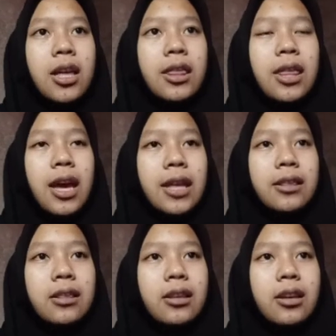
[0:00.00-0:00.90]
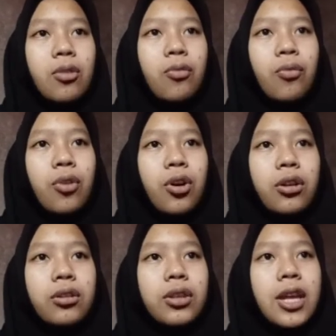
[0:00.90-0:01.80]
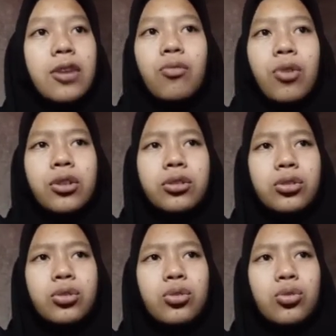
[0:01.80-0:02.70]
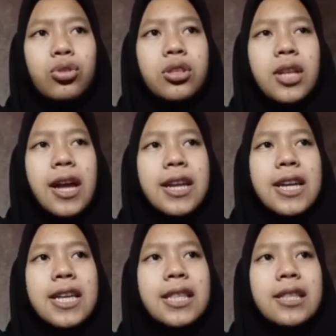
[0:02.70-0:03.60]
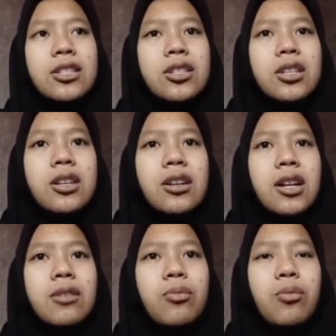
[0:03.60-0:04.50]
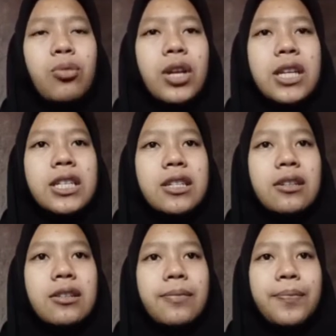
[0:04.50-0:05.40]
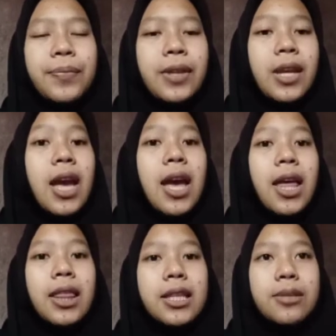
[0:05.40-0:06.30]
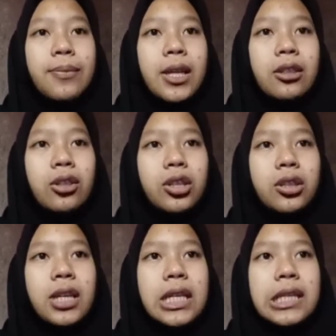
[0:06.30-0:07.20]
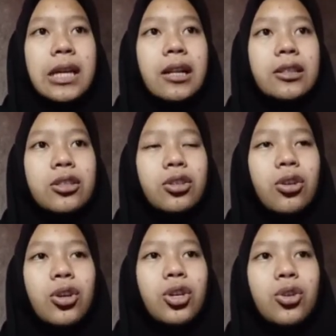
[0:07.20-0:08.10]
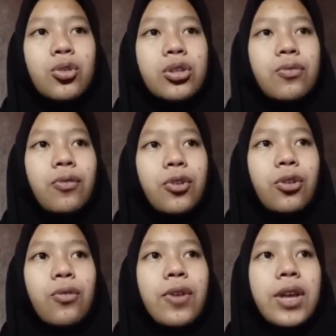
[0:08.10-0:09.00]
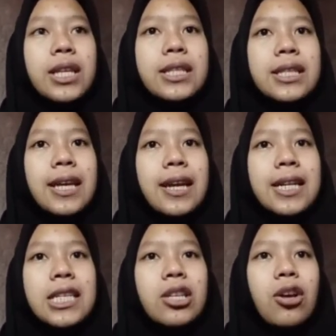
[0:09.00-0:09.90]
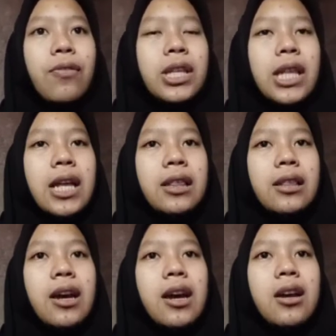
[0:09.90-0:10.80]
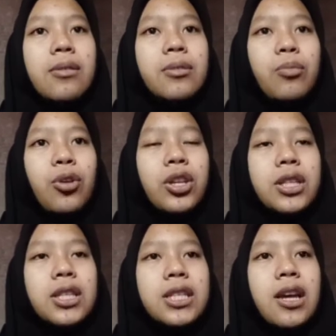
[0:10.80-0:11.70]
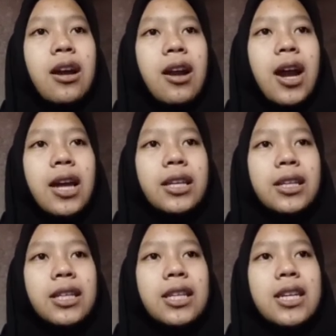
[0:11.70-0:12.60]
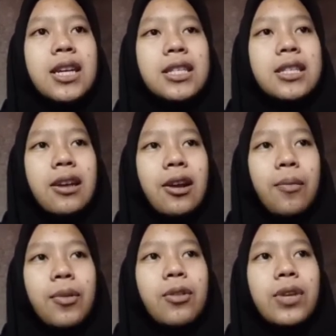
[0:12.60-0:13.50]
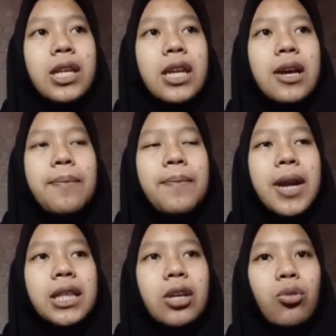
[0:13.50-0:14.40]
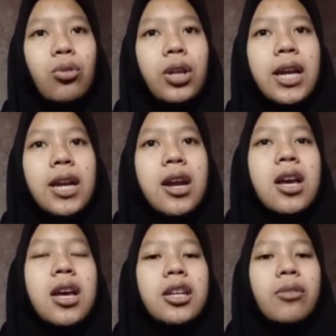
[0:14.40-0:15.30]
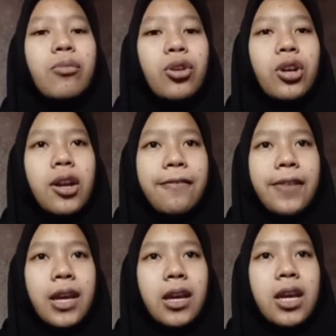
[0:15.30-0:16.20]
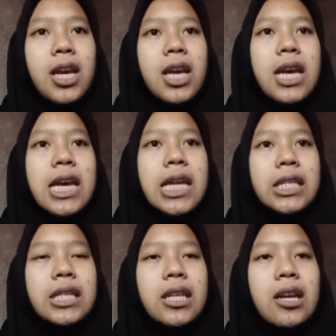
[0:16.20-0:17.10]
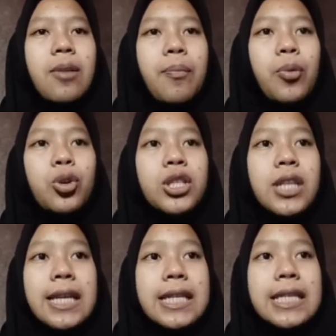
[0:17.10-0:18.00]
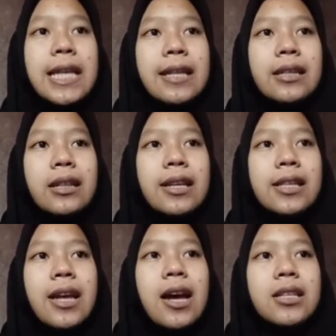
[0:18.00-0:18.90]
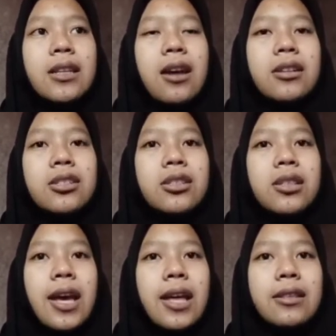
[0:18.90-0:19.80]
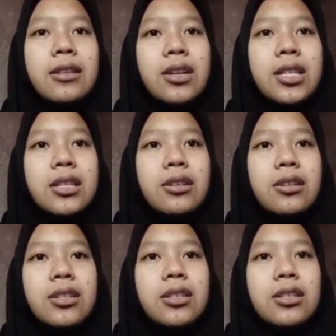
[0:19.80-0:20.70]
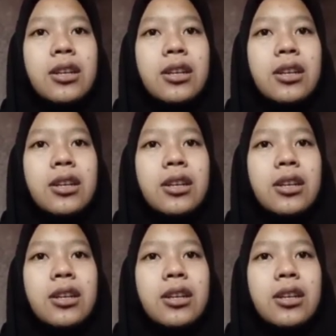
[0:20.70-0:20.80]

that they want to study in the general population. This method is also useful when a series of the data points are highly desirable within a particular demographic. It is a process that lets us understand the reason